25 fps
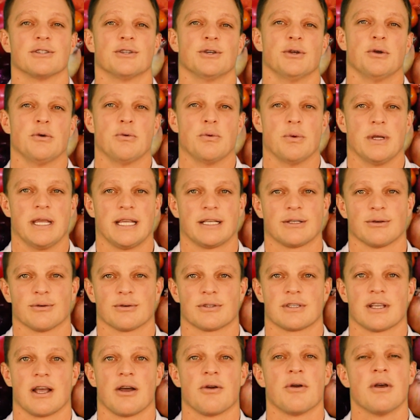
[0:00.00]
2 weeks or
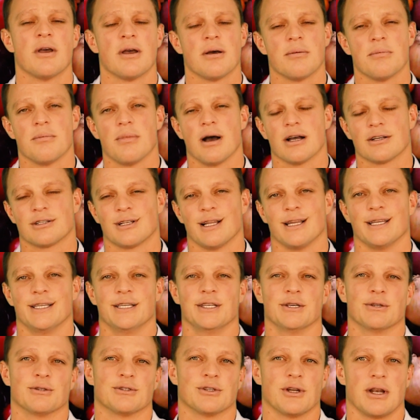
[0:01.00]
so, mostly
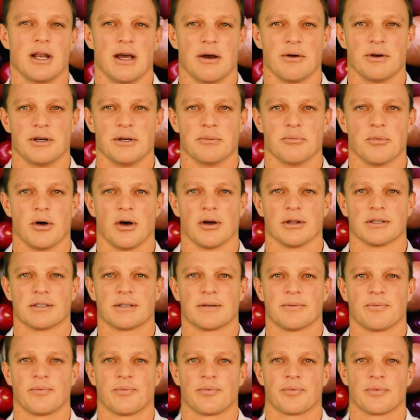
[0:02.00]
due to low
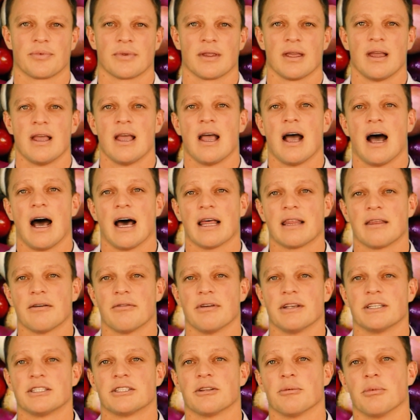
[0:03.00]
demand. Other
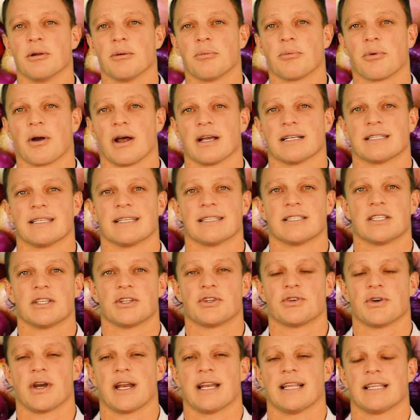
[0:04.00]
vegetable prices
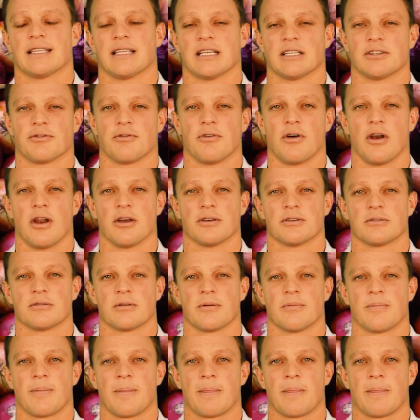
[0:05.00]
traded as follows.